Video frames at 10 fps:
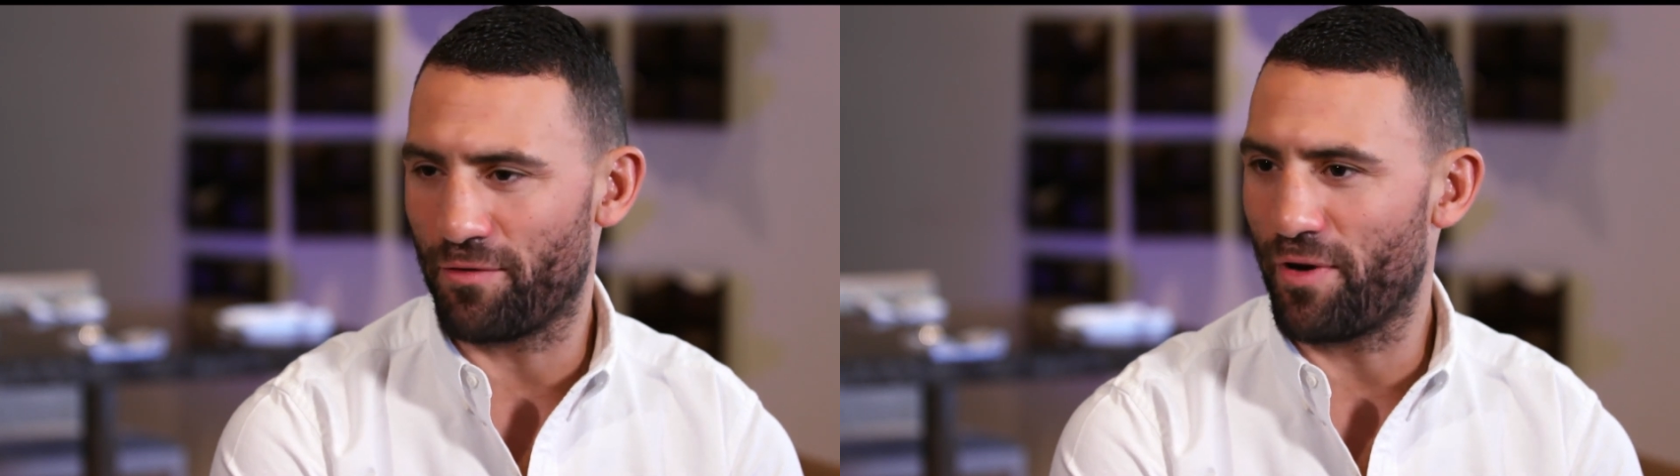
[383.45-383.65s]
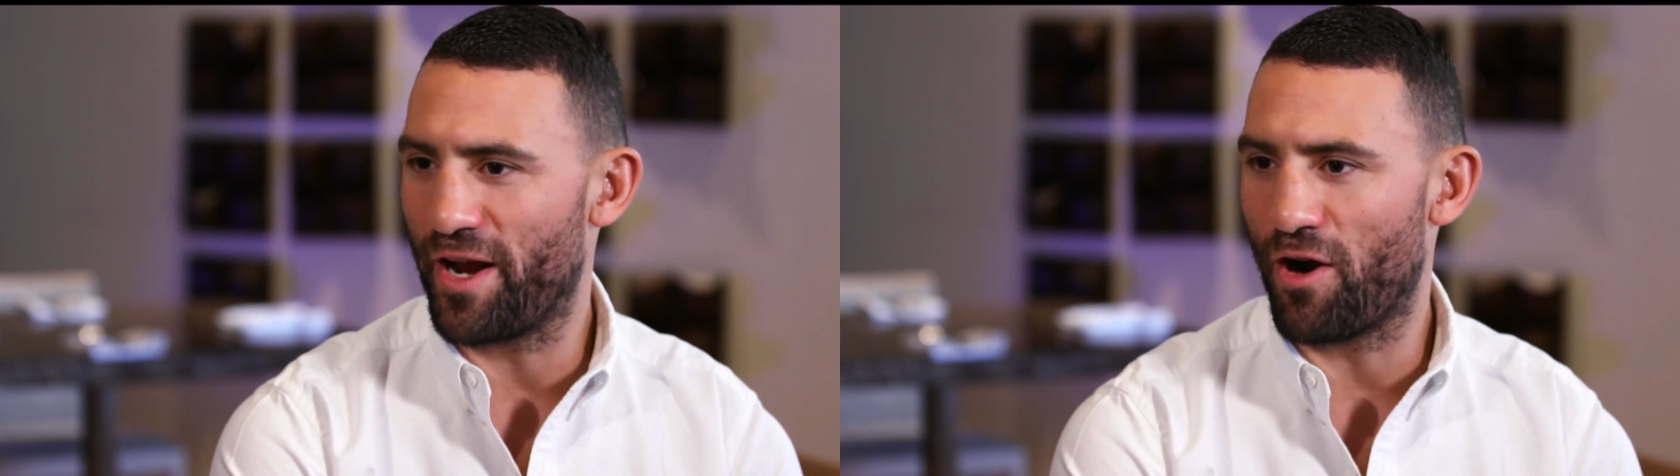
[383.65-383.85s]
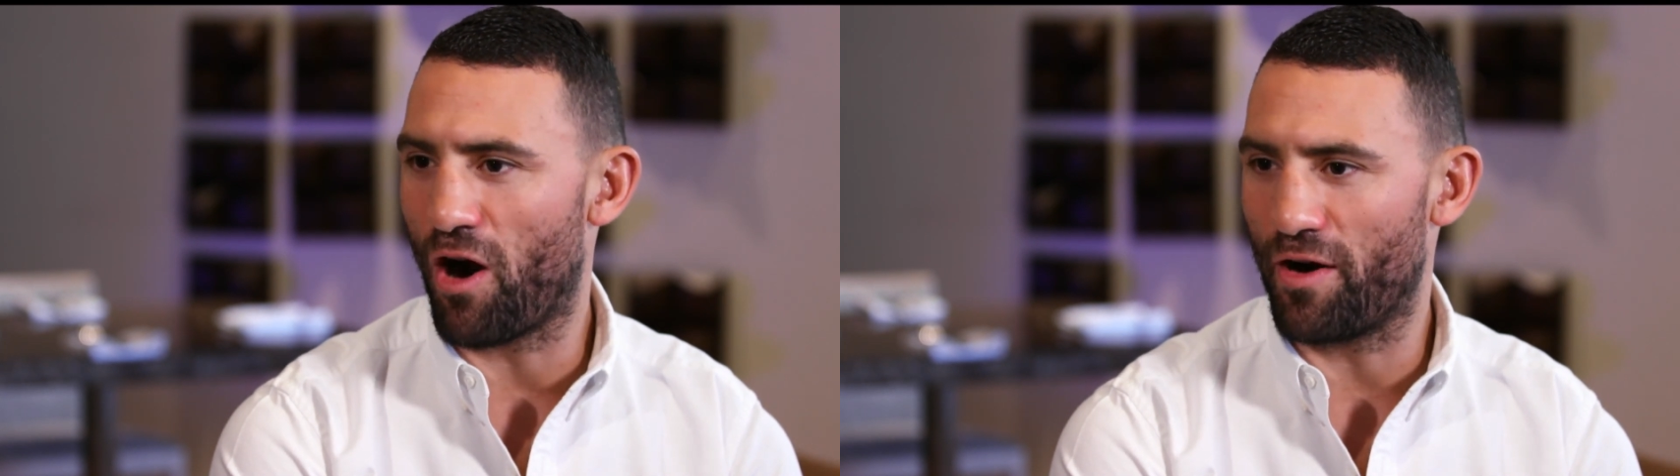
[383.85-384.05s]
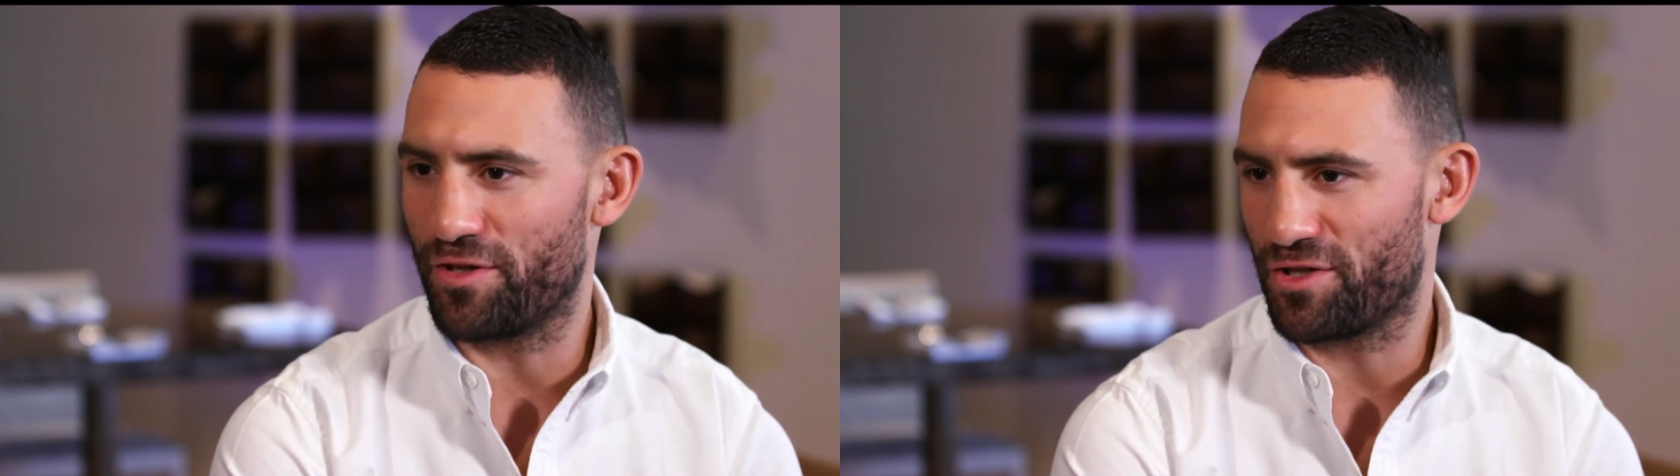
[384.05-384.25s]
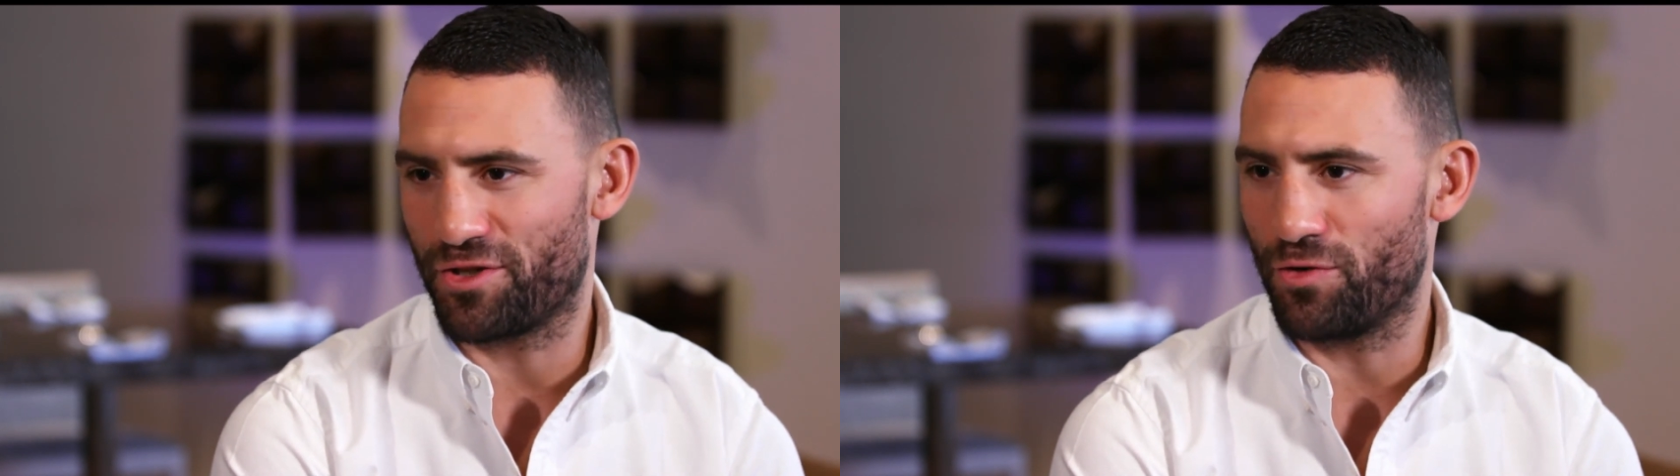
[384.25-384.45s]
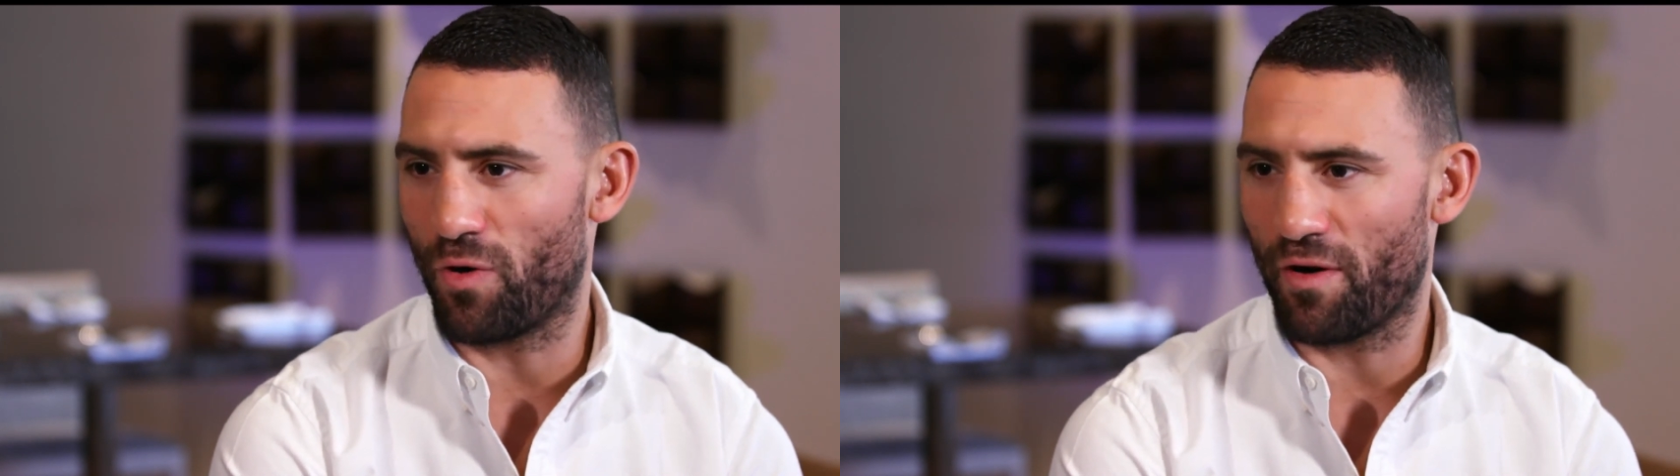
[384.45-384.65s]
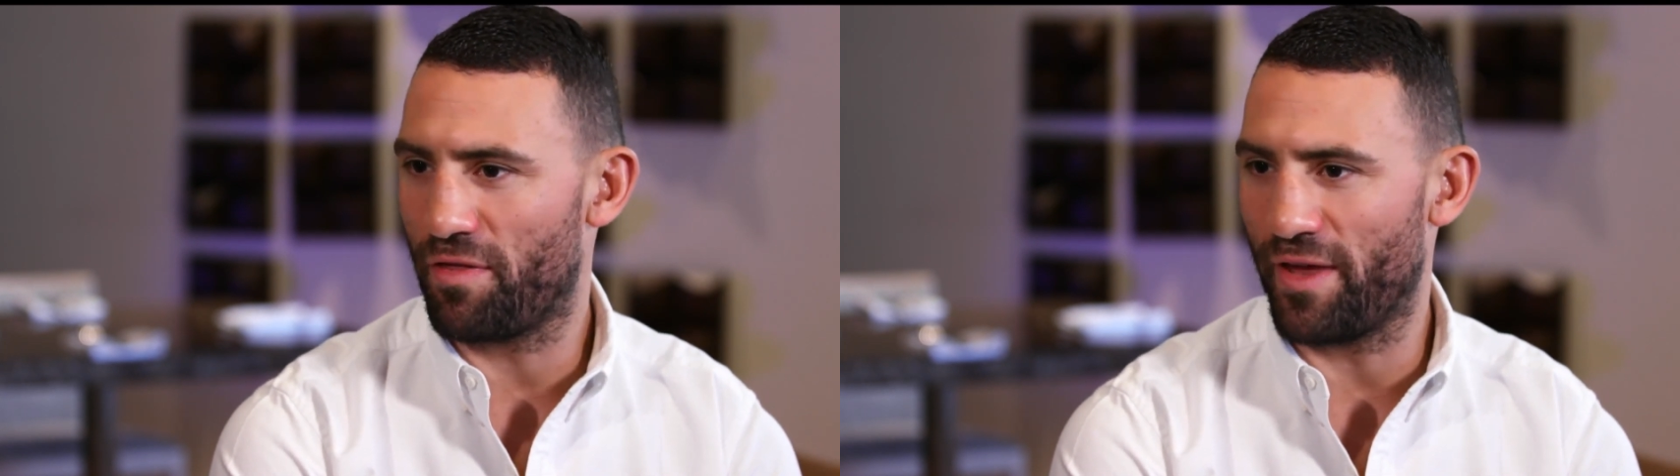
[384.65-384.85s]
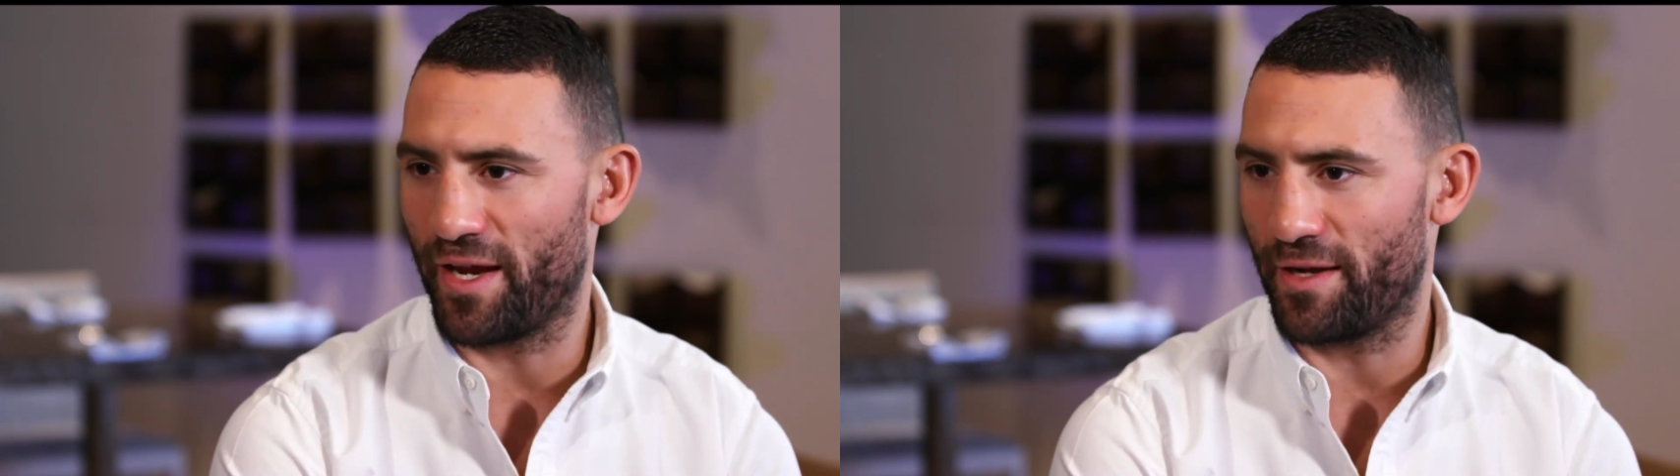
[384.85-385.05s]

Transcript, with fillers: the radar and just do our thing.